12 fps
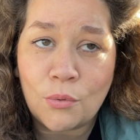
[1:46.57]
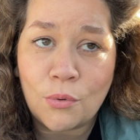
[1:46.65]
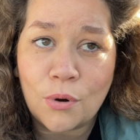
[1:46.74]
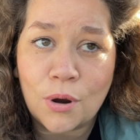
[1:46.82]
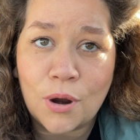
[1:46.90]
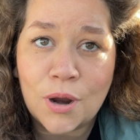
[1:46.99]

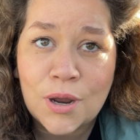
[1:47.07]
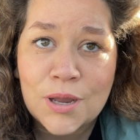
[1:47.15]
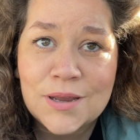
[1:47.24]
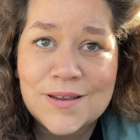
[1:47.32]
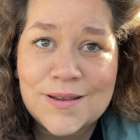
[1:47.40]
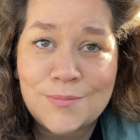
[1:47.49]
or
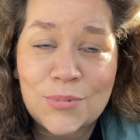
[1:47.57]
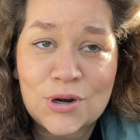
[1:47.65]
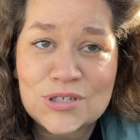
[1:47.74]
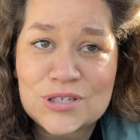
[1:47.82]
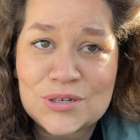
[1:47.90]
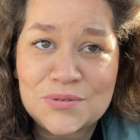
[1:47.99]

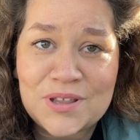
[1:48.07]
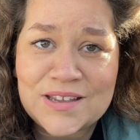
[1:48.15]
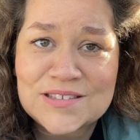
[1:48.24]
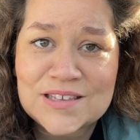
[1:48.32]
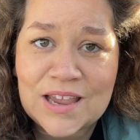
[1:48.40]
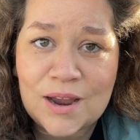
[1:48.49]
person who
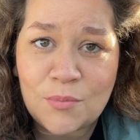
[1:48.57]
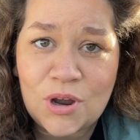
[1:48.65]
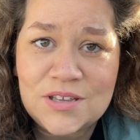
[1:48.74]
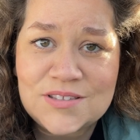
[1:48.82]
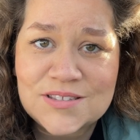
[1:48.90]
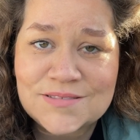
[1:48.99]
likes
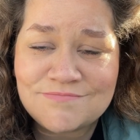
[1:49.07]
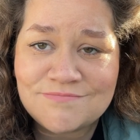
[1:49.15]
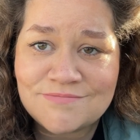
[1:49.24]
cameras,